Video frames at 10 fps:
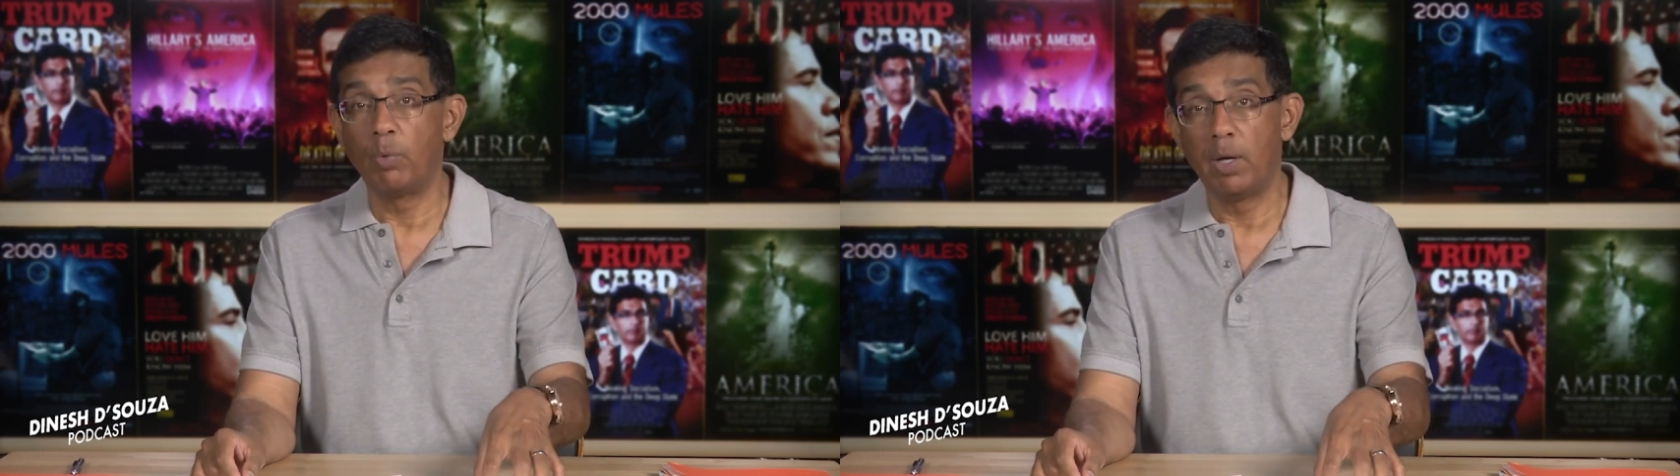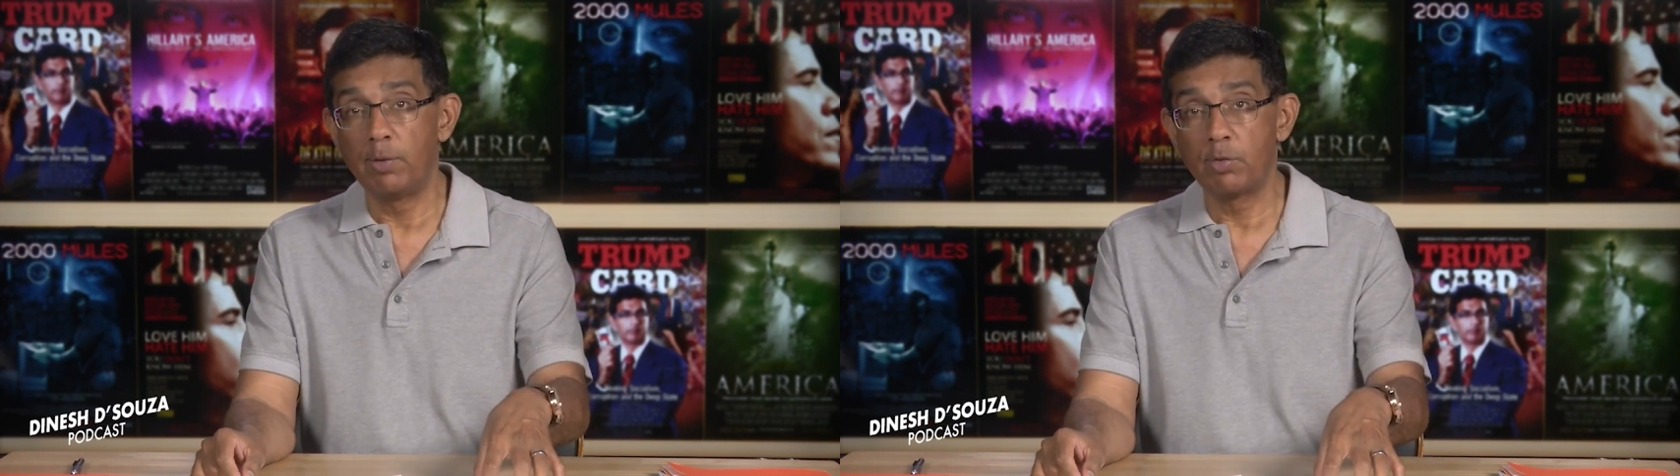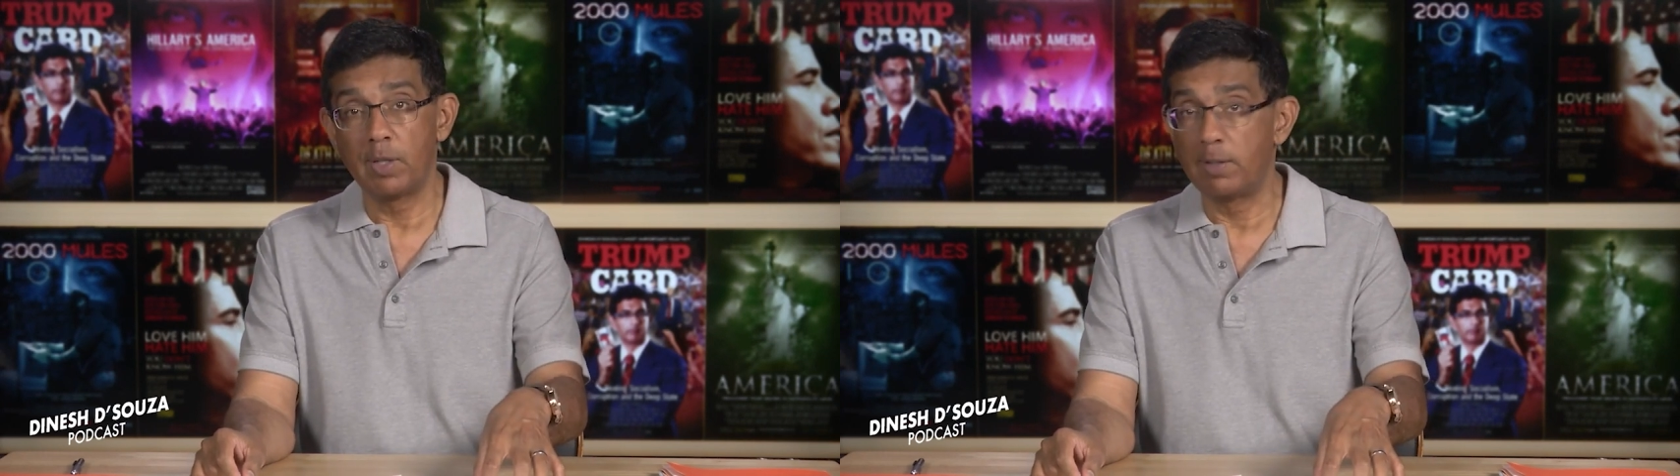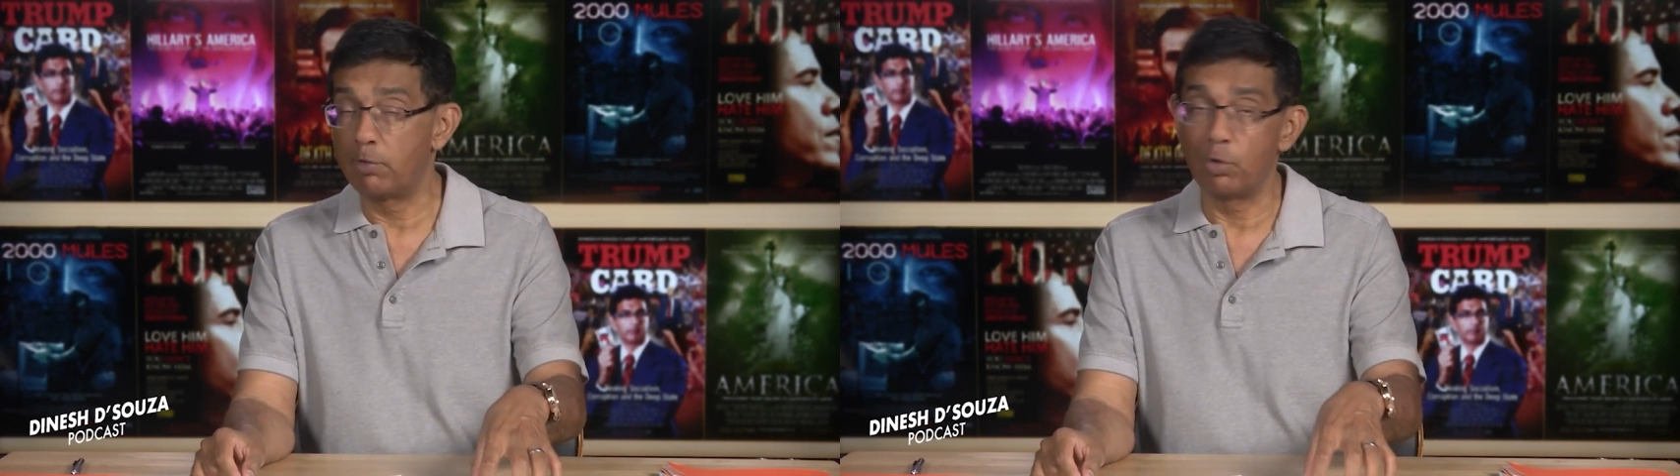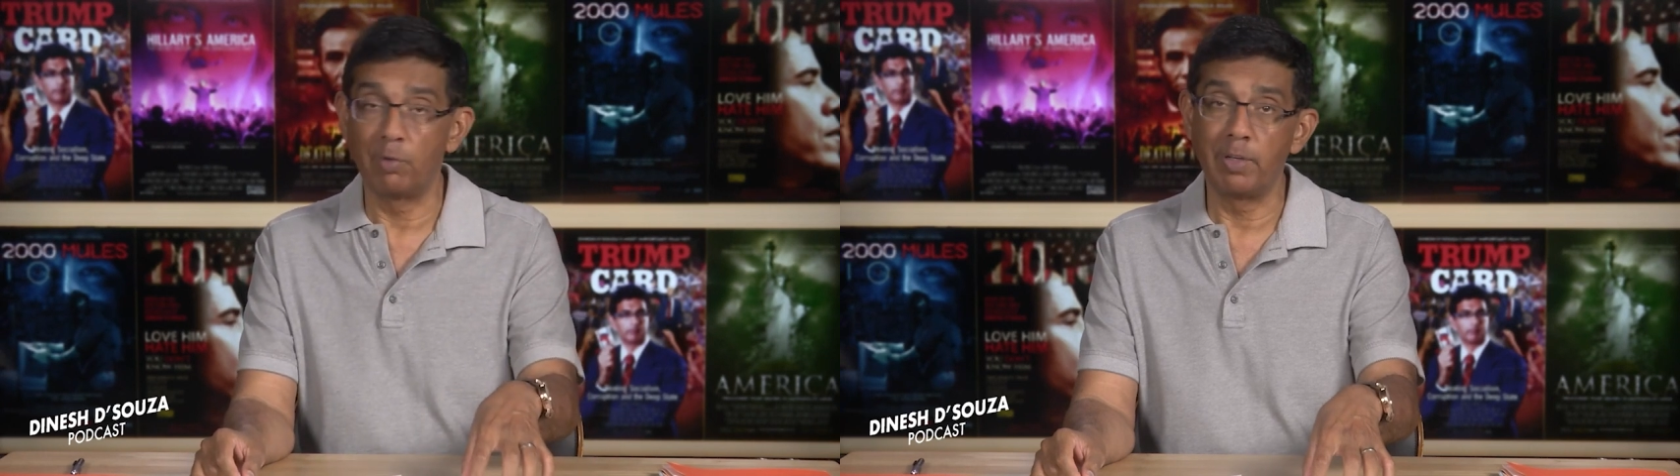was in
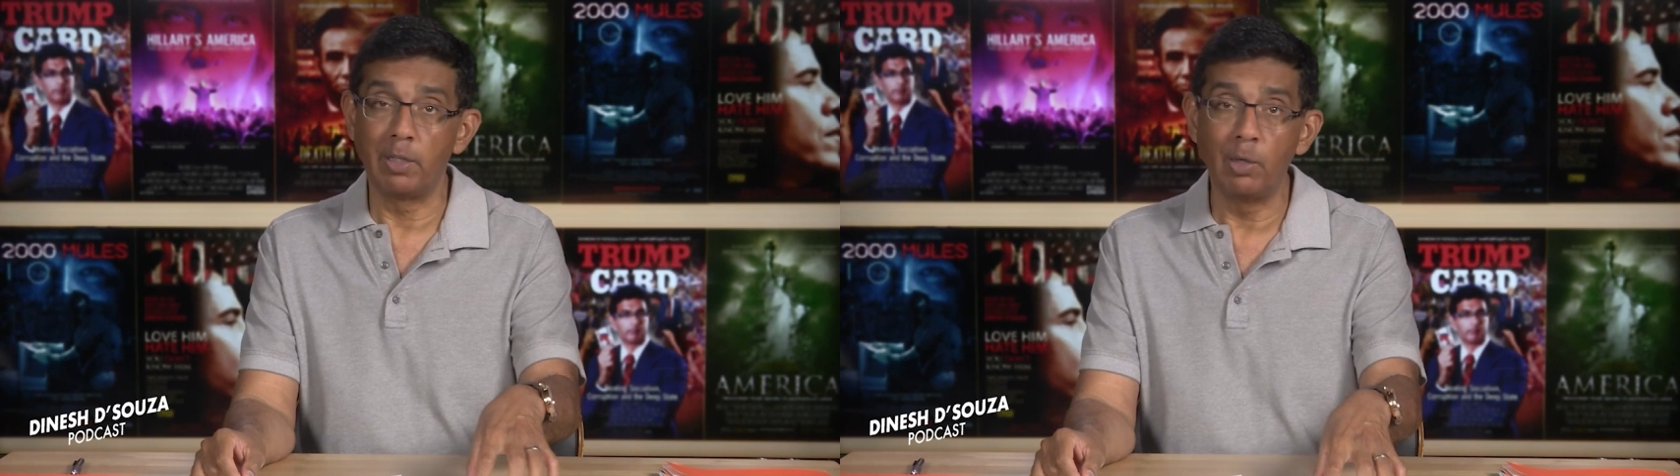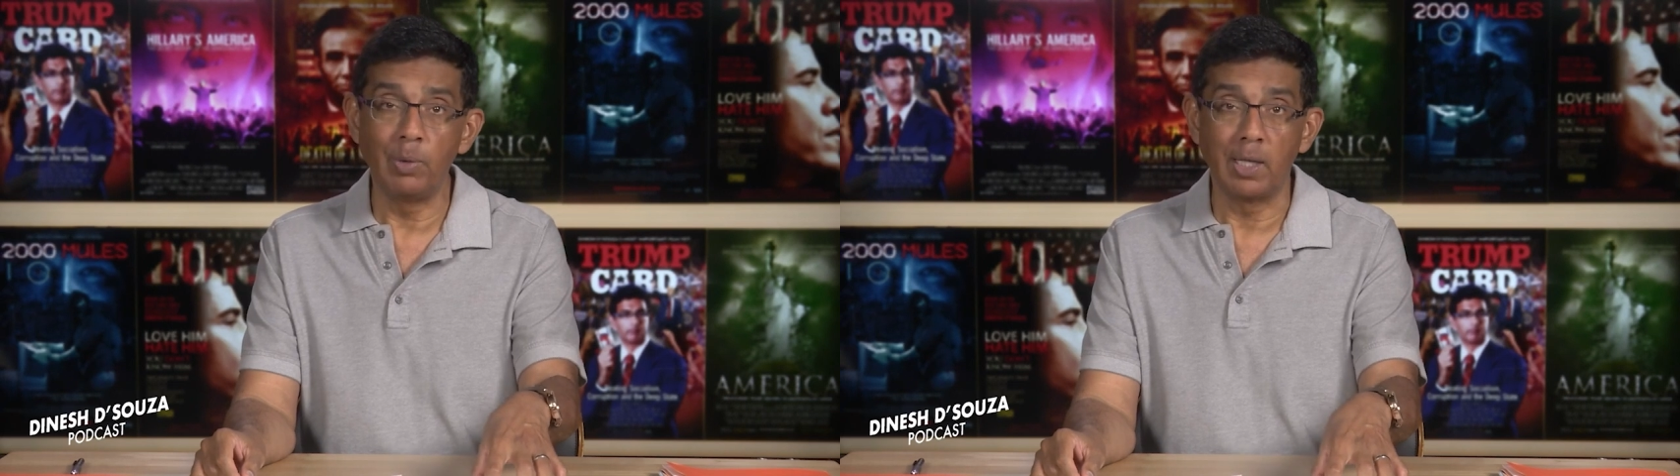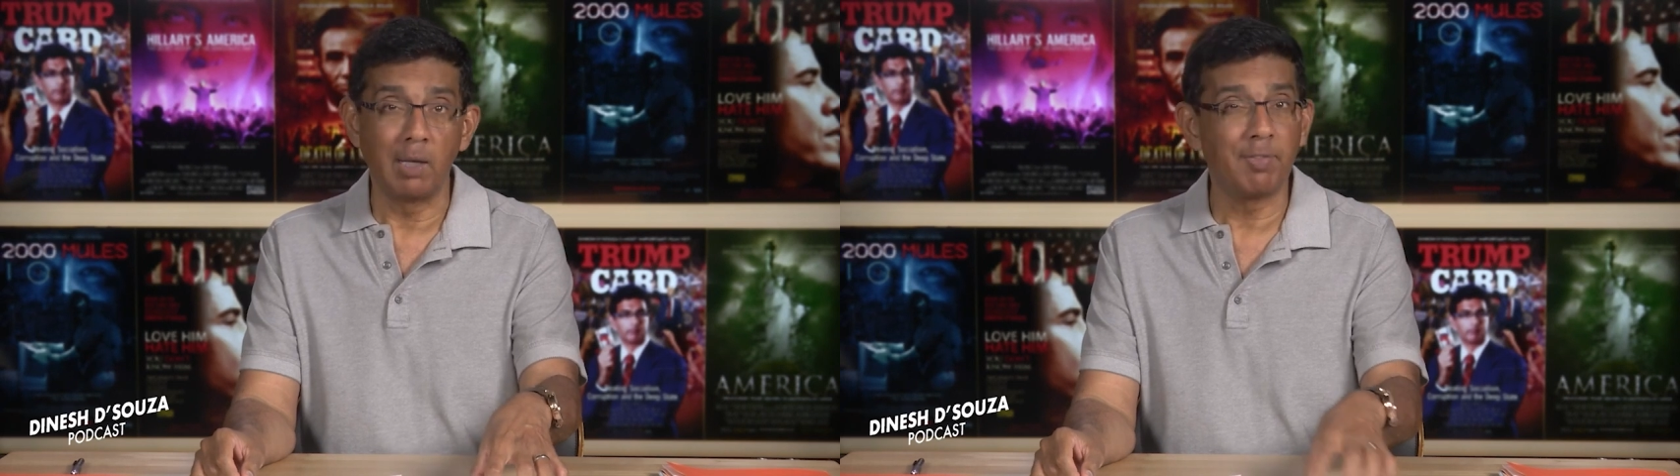the Soviet Union.